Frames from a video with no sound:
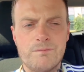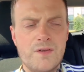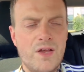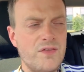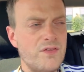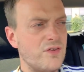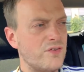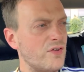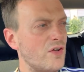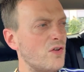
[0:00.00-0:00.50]

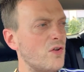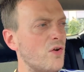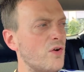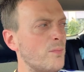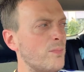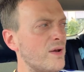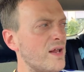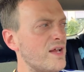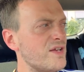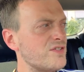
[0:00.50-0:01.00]
There's a lot of
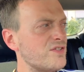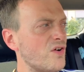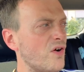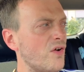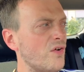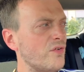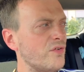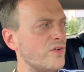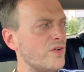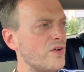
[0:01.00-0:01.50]
players
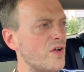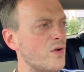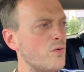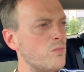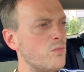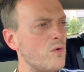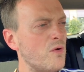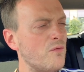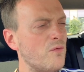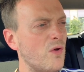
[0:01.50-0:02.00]
gone. You know,
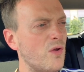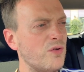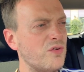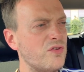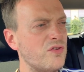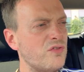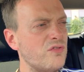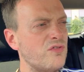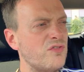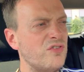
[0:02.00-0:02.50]
we've lost
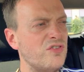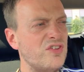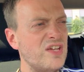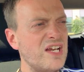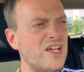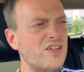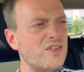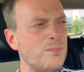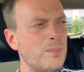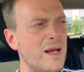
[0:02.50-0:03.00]

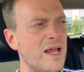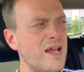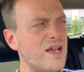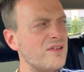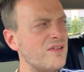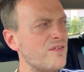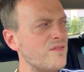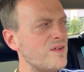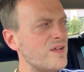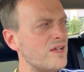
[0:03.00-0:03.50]
six players,
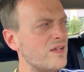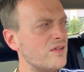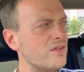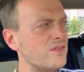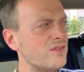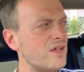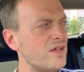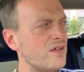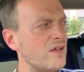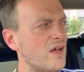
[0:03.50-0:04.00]
I think,
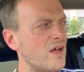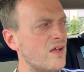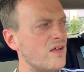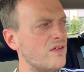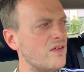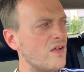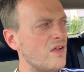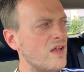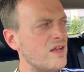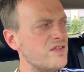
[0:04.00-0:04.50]

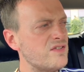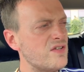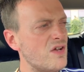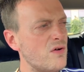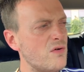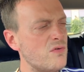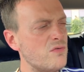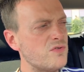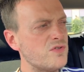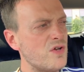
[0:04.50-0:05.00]
in
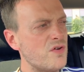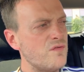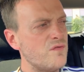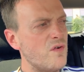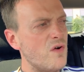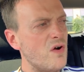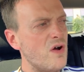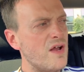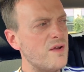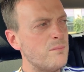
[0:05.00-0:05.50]
total so
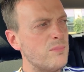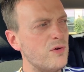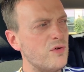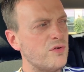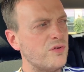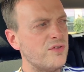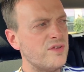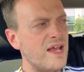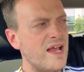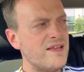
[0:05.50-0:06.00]
far, and
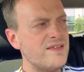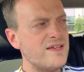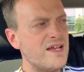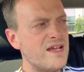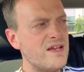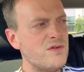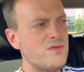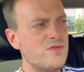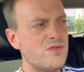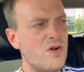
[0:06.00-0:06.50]
plus
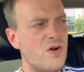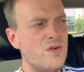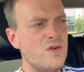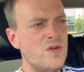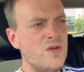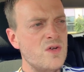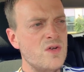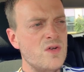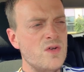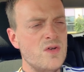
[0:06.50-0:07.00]
Tete, who's gone.
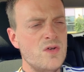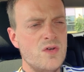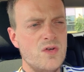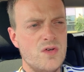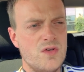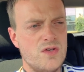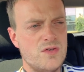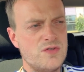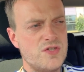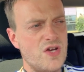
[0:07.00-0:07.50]

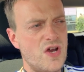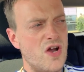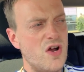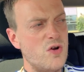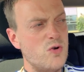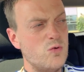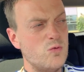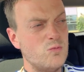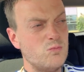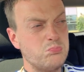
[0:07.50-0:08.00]

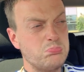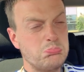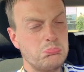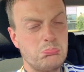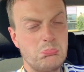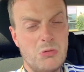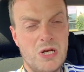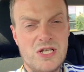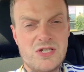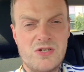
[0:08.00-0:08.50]
So
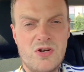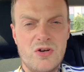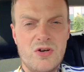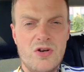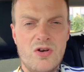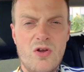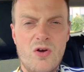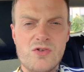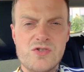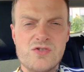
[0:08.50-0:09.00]
he's got a
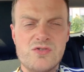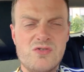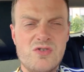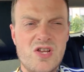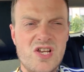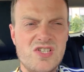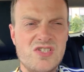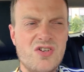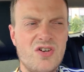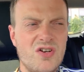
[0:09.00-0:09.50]
lot
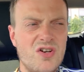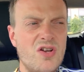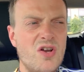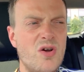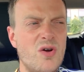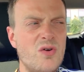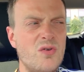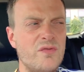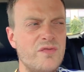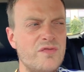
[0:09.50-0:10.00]

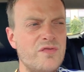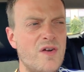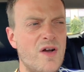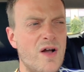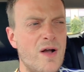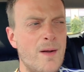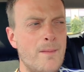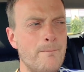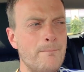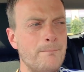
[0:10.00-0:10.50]

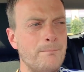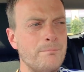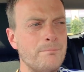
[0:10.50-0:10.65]
of